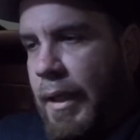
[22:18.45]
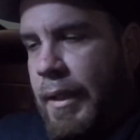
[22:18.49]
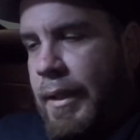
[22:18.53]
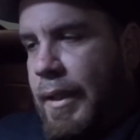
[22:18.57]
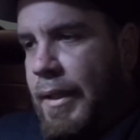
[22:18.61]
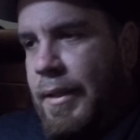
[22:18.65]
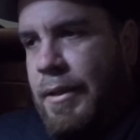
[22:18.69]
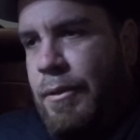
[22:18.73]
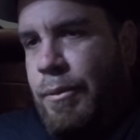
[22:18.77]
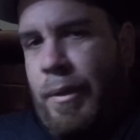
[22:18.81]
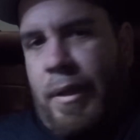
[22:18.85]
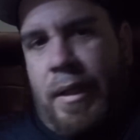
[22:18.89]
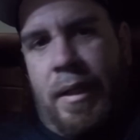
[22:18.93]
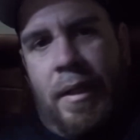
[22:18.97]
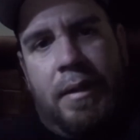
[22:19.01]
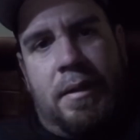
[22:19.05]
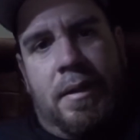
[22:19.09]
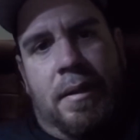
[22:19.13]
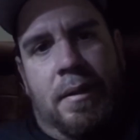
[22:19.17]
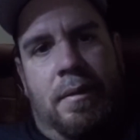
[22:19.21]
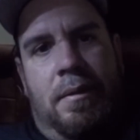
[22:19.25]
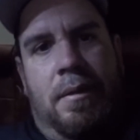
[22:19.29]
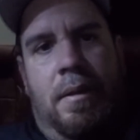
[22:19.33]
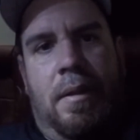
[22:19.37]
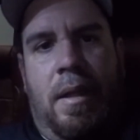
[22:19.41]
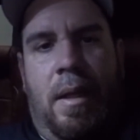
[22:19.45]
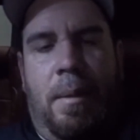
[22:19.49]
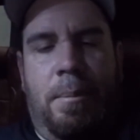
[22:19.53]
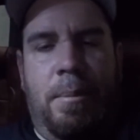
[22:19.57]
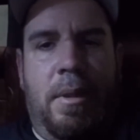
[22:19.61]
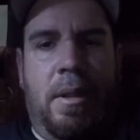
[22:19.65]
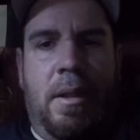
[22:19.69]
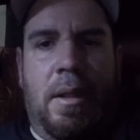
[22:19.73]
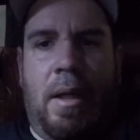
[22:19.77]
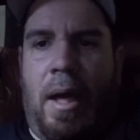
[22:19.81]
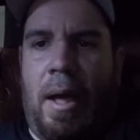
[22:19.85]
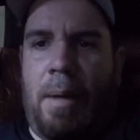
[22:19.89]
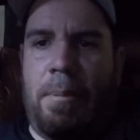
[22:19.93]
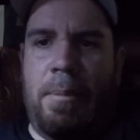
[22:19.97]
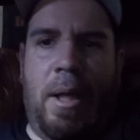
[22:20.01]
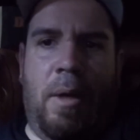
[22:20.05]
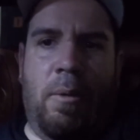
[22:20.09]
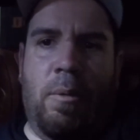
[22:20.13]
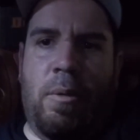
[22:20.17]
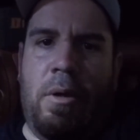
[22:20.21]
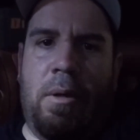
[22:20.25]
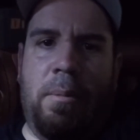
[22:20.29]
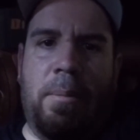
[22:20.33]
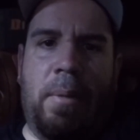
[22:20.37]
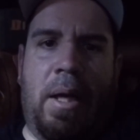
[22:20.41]
It is what it is. I mean, I'm not
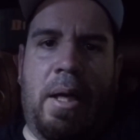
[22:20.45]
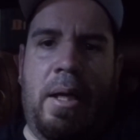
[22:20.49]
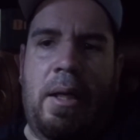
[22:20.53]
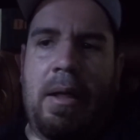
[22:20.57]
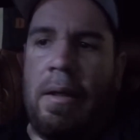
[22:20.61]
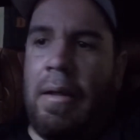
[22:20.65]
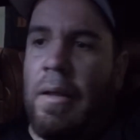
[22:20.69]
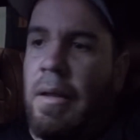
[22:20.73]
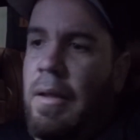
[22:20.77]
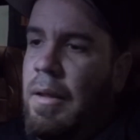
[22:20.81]
worried about it.